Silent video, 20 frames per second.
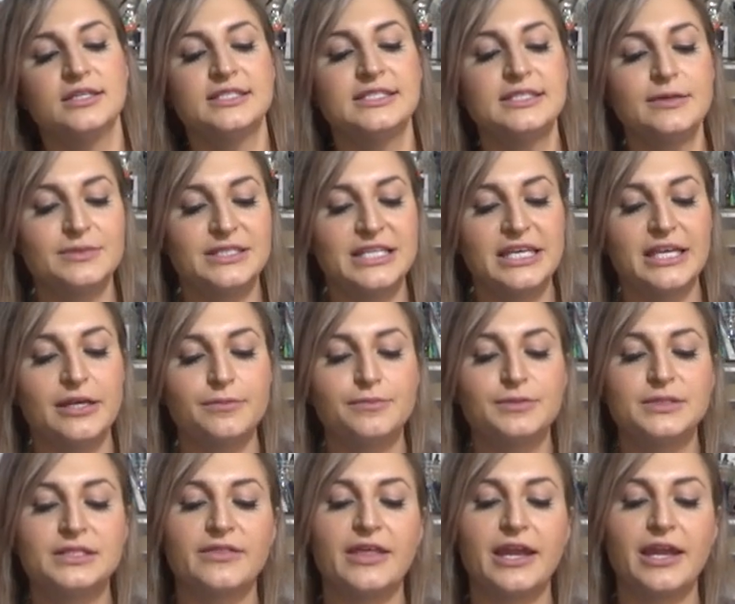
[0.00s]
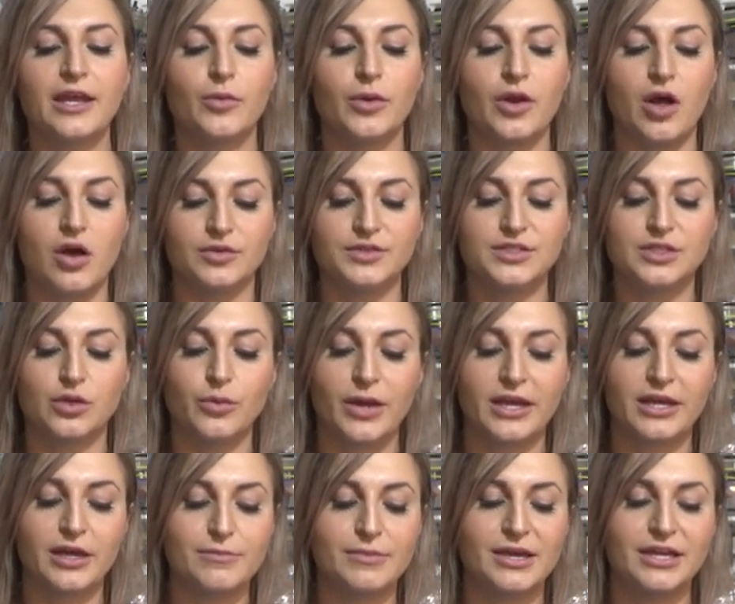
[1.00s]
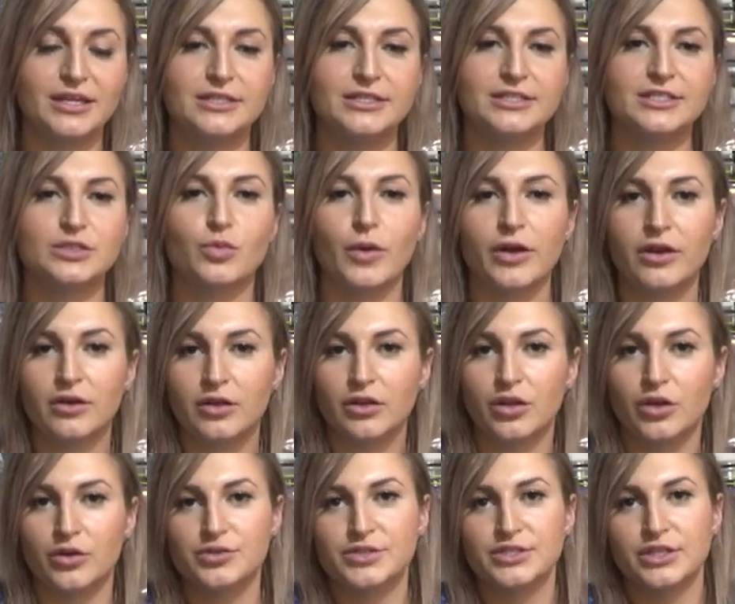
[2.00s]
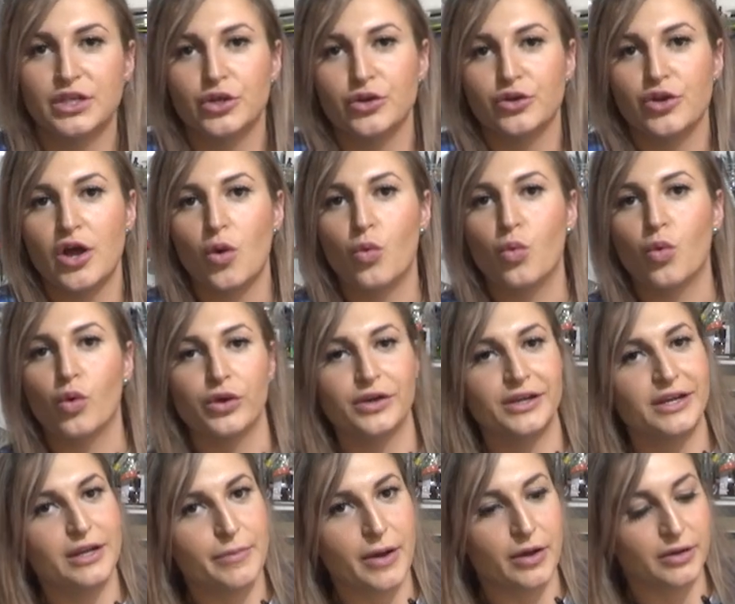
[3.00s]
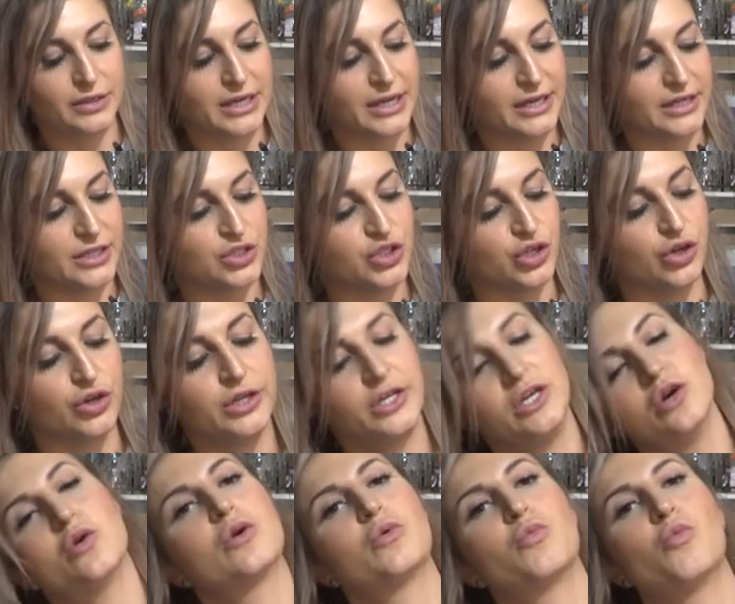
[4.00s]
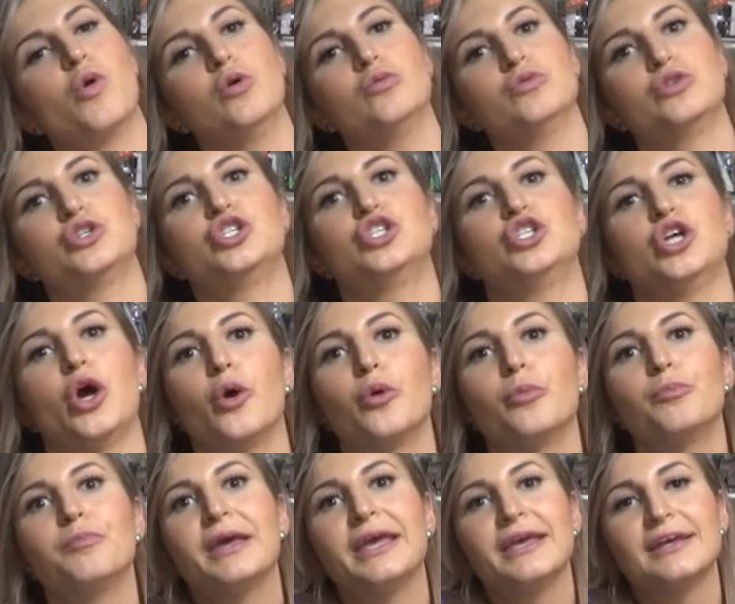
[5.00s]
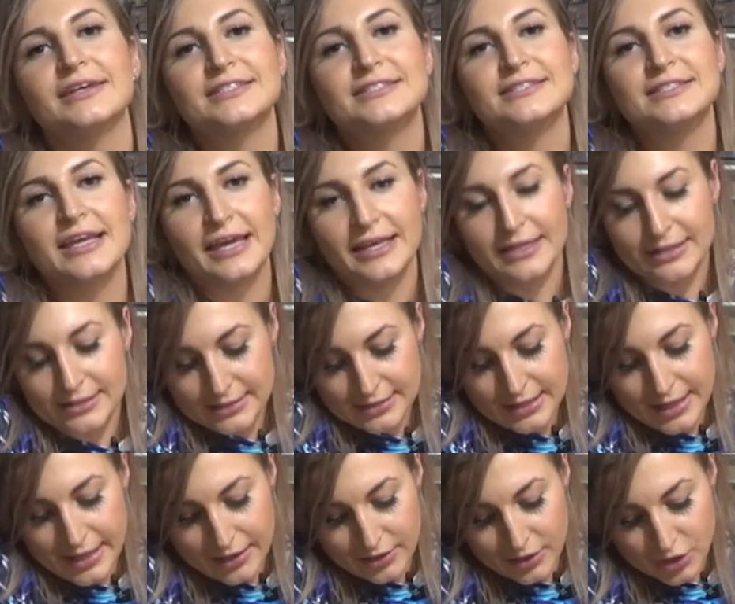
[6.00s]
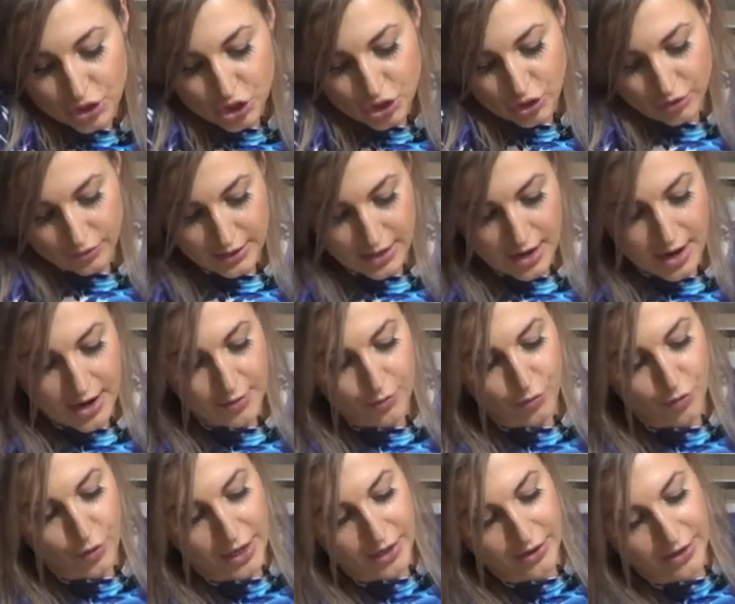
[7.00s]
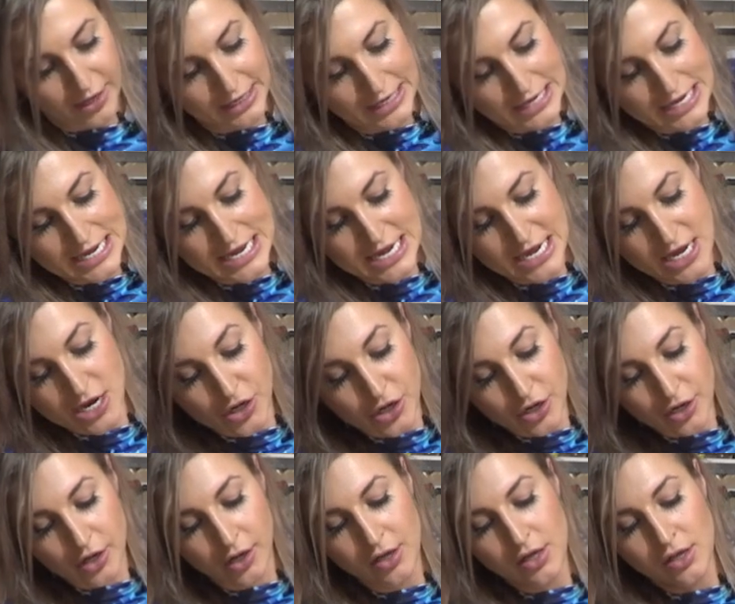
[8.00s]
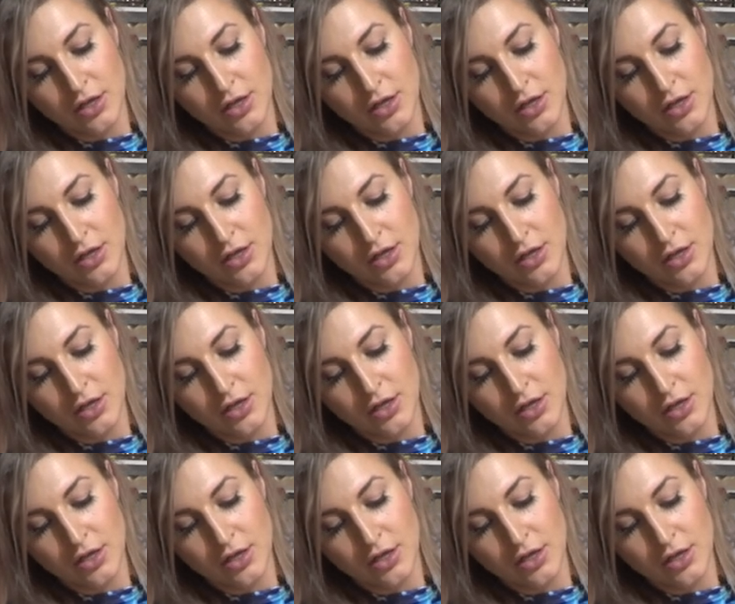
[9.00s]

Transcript: Some tips that I would also recommend is wear clothes that you're not worried about getting dirty or won't show pink stains, like the shirt that I'm wearing here.